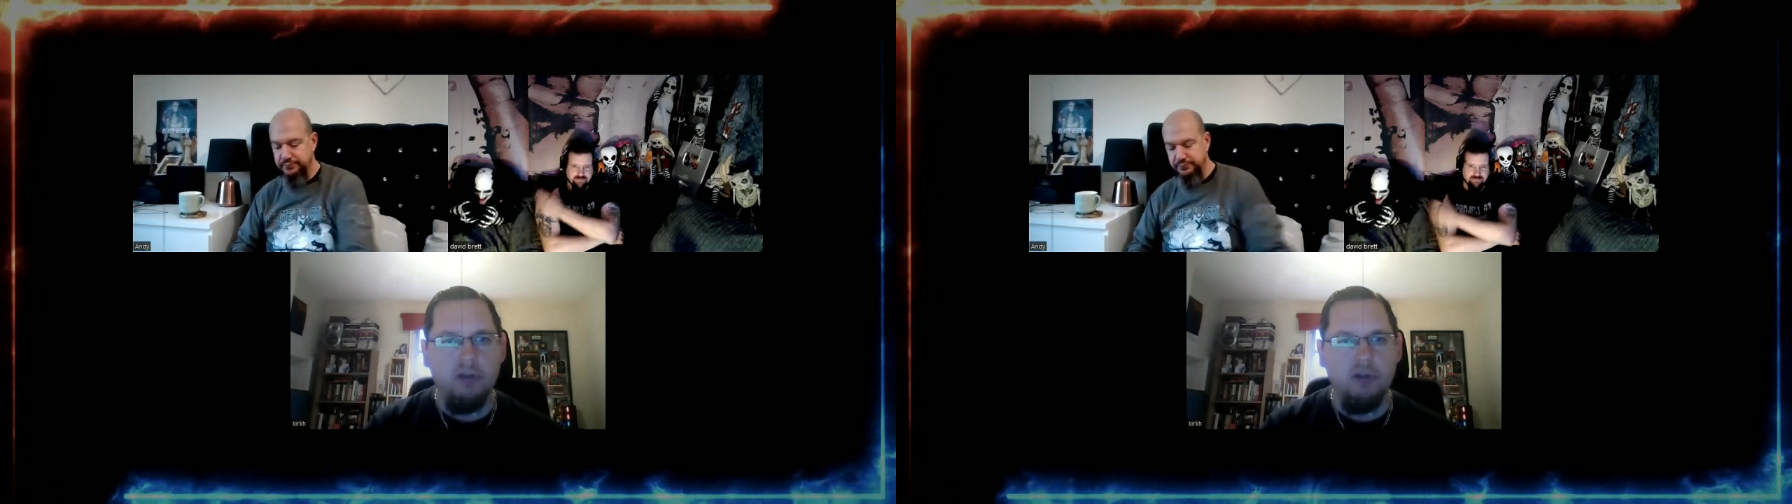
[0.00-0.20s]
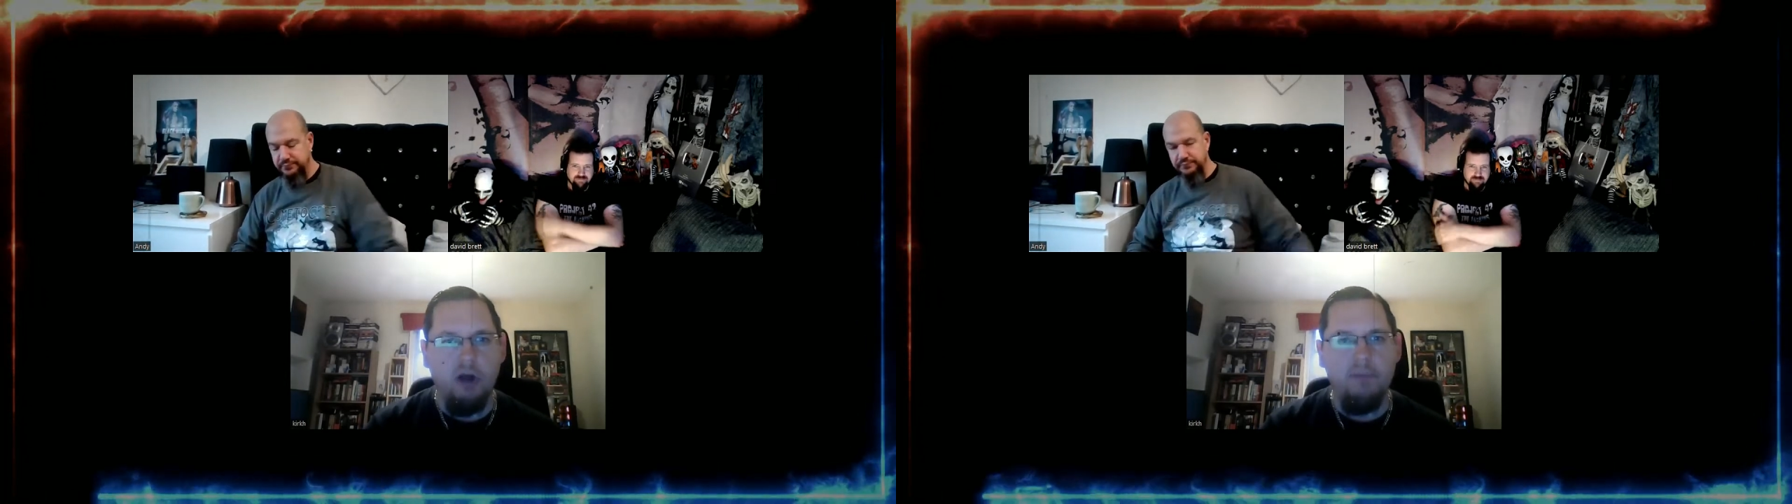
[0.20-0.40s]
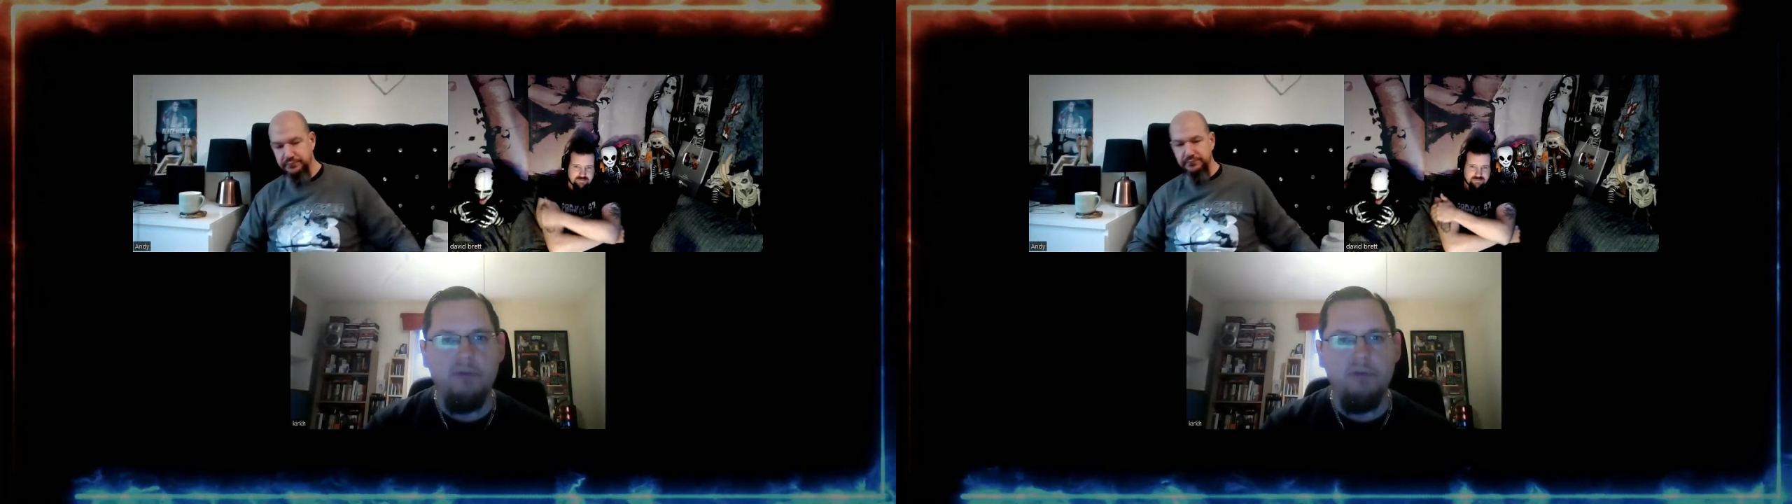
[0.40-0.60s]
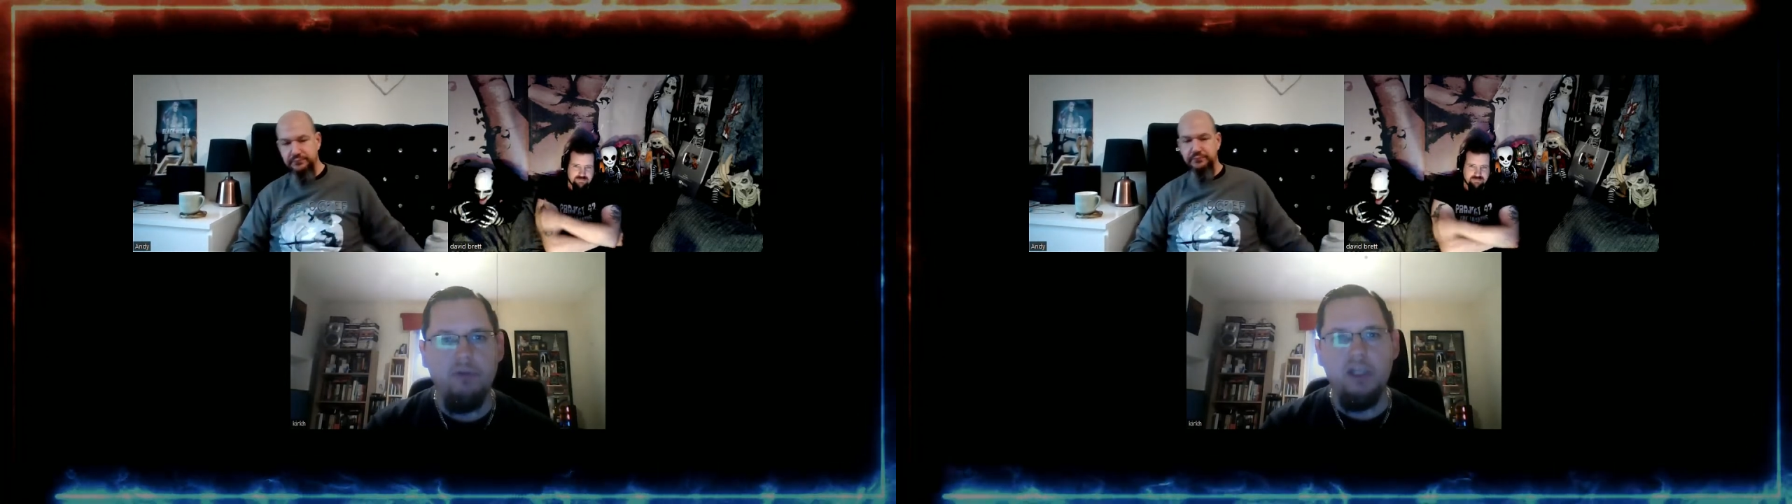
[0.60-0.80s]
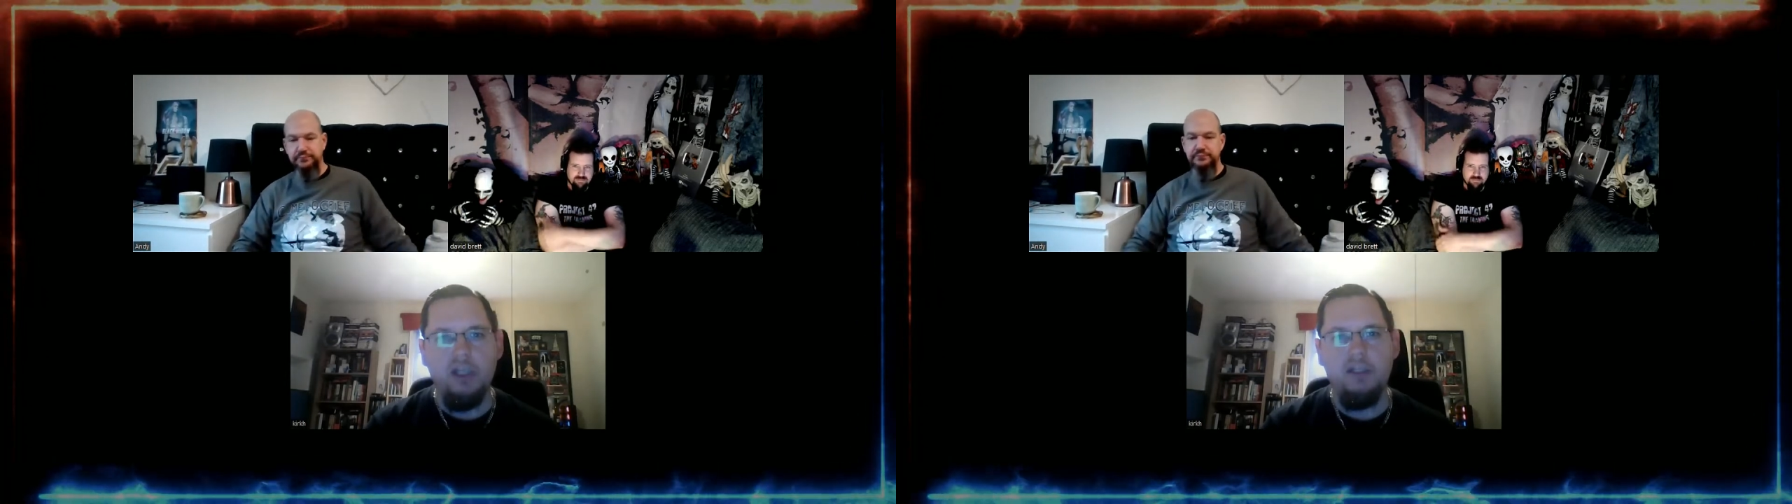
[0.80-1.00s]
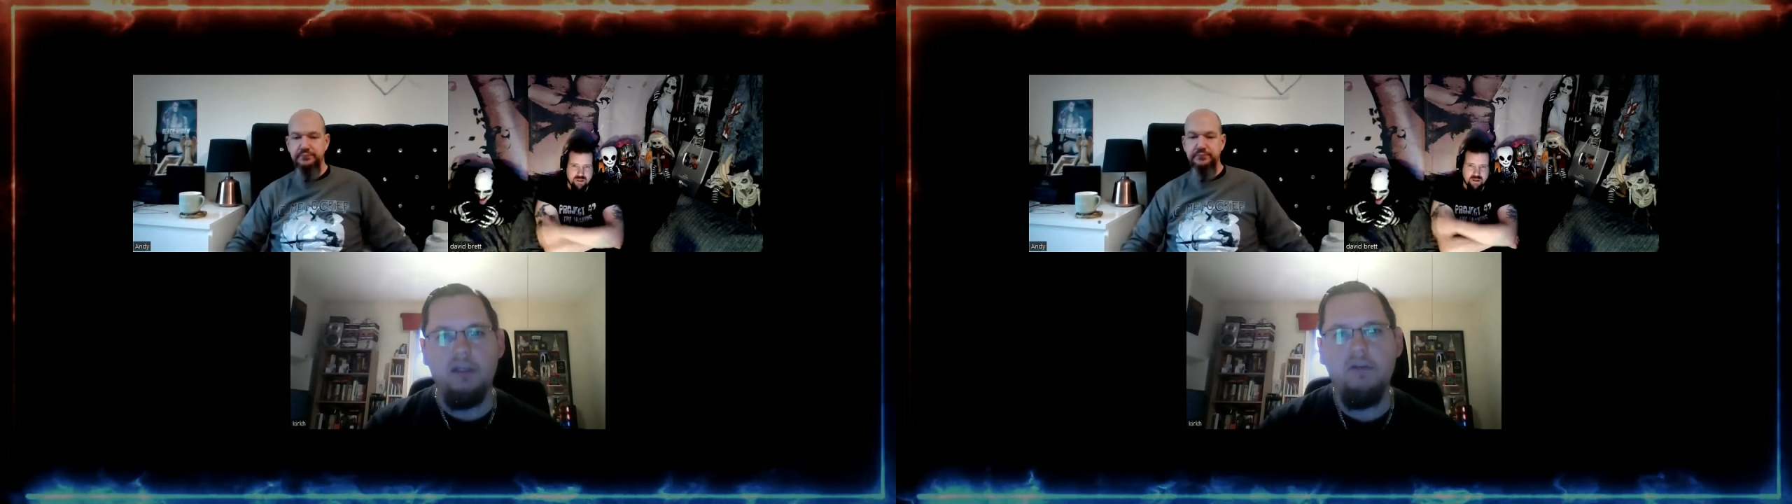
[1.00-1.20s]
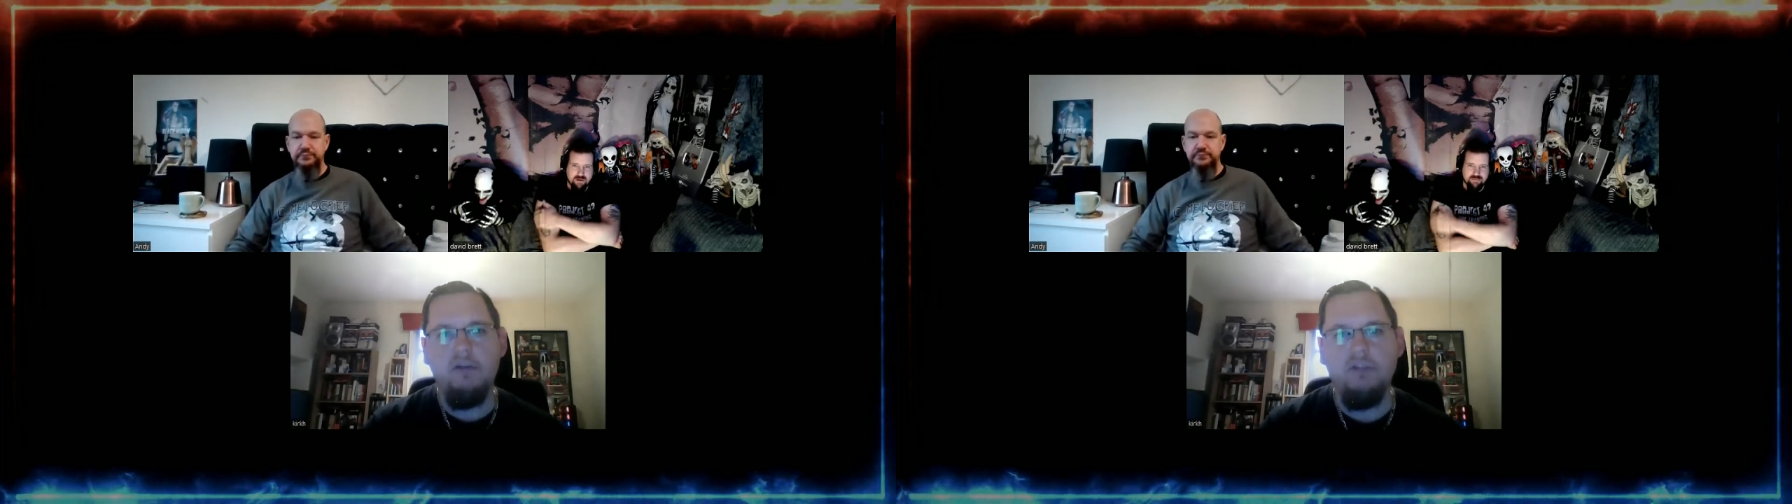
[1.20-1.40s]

was our album of the week